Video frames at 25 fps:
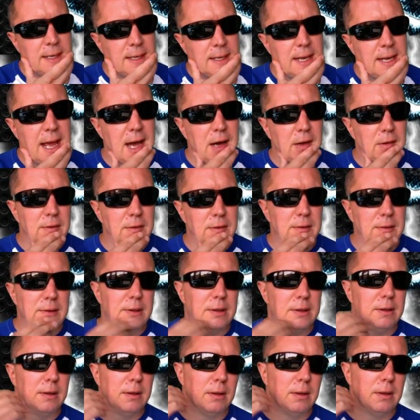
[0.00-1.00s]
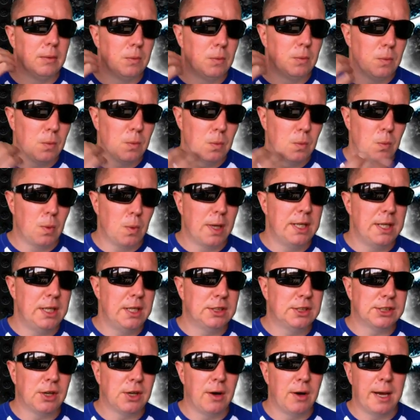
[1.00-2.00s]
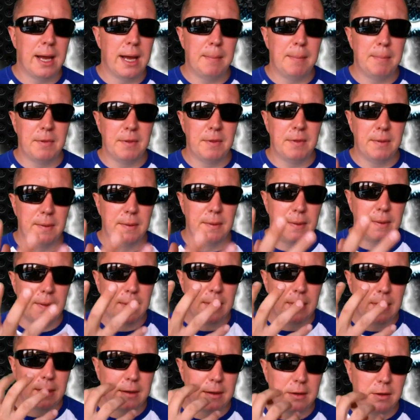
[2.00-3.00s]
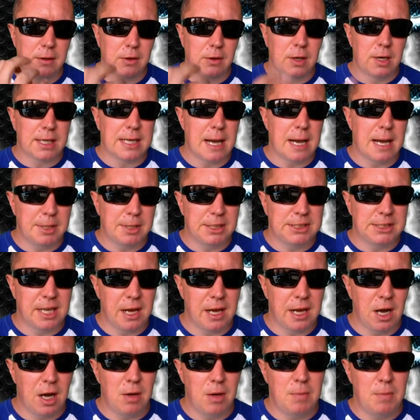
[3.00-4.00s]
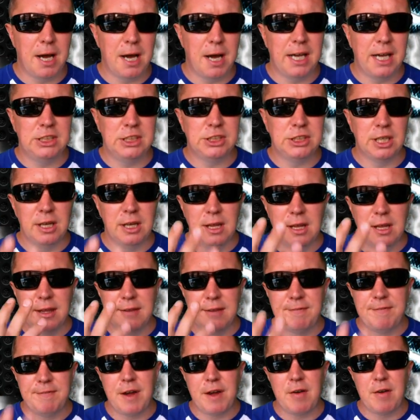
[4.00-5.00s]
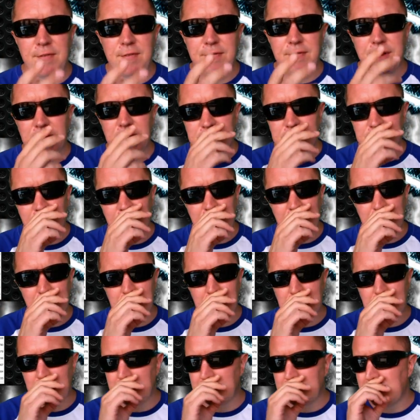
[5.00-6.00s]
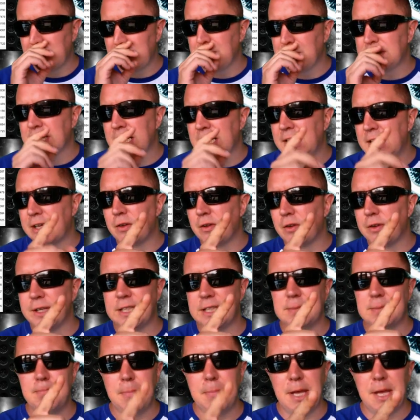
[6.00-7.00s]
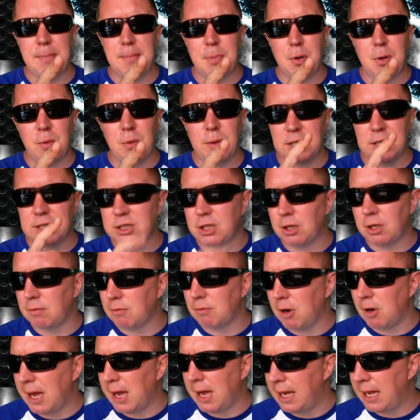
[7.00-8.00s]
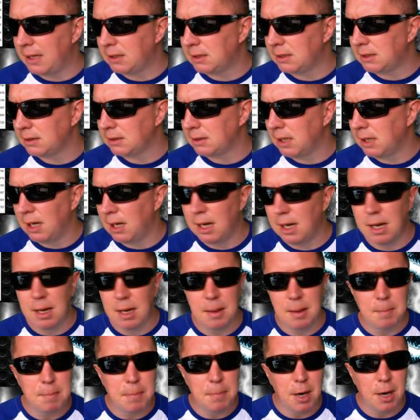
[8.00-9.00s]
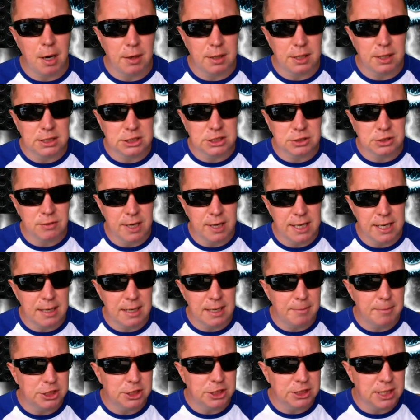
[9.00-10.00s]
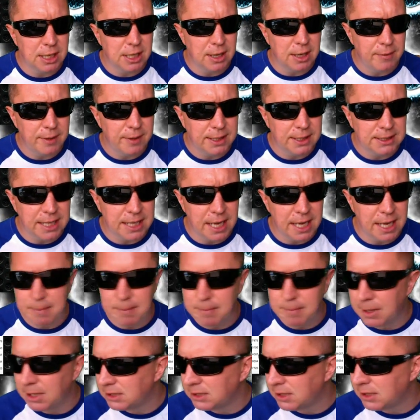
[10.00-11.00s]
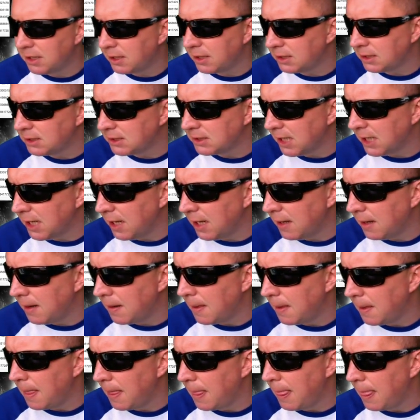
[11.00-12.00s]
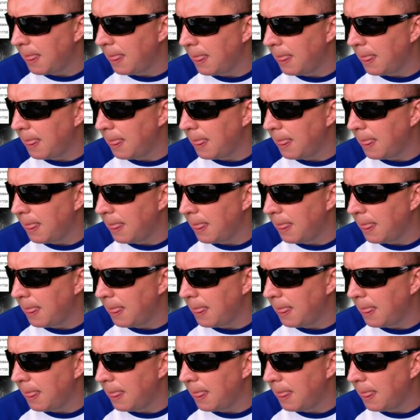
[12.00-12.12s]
Now, when you sign up, you're going to come into the home page. The very first thing you're going to do is click on this meeple in the top right hand part of the screen. Let me just lower this down a bit so you can see it.